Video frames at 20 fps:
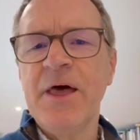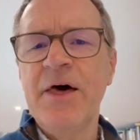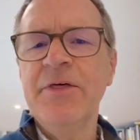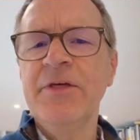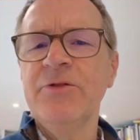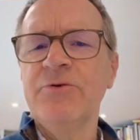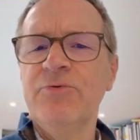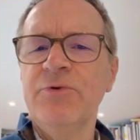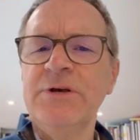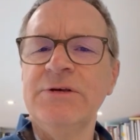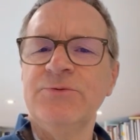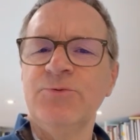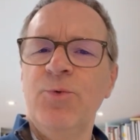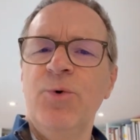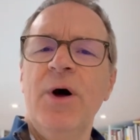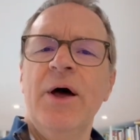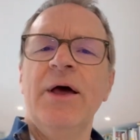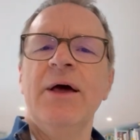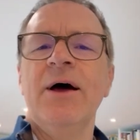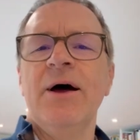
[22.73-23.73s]
I think the reason
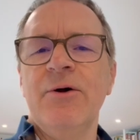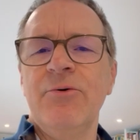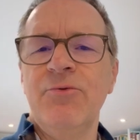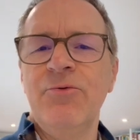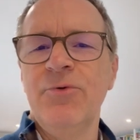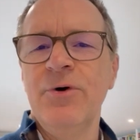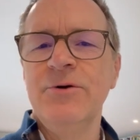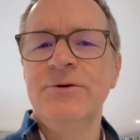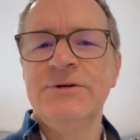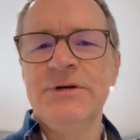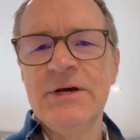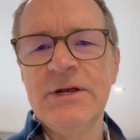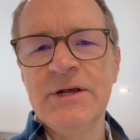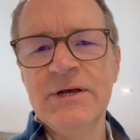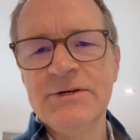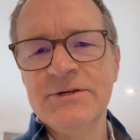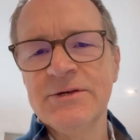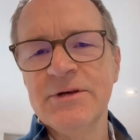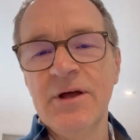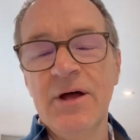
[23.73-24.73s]
why I wrote it
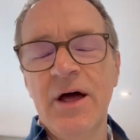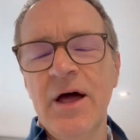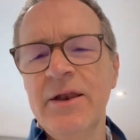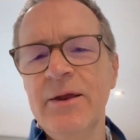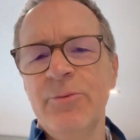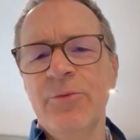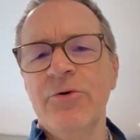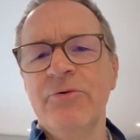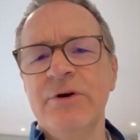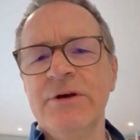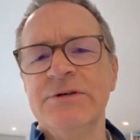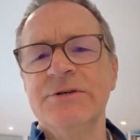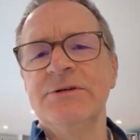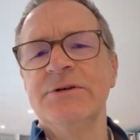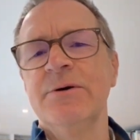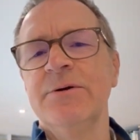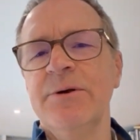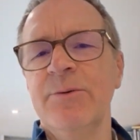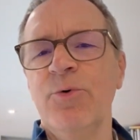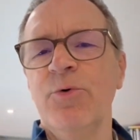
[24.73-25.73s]
is a number of reasons.
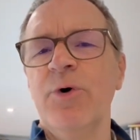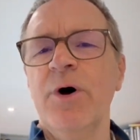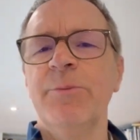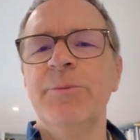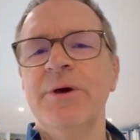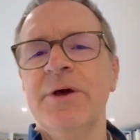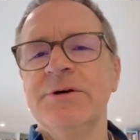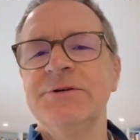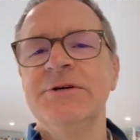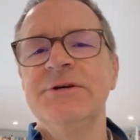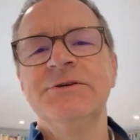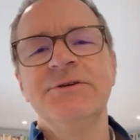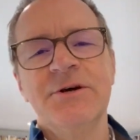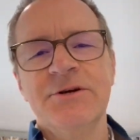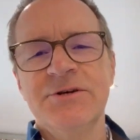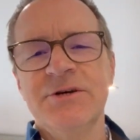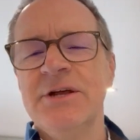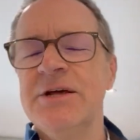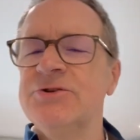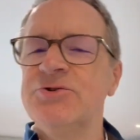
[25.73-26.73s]
Number one, because he's
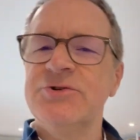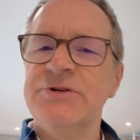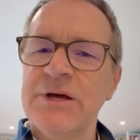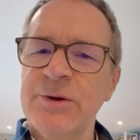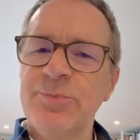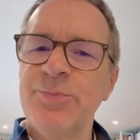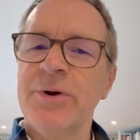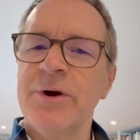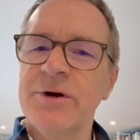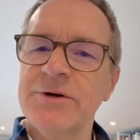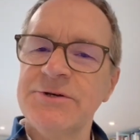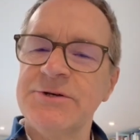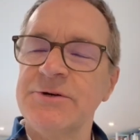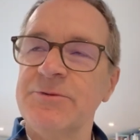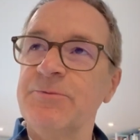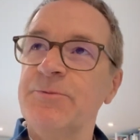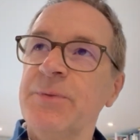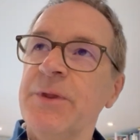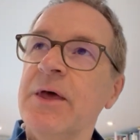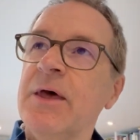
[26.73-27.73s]
such an interesting person.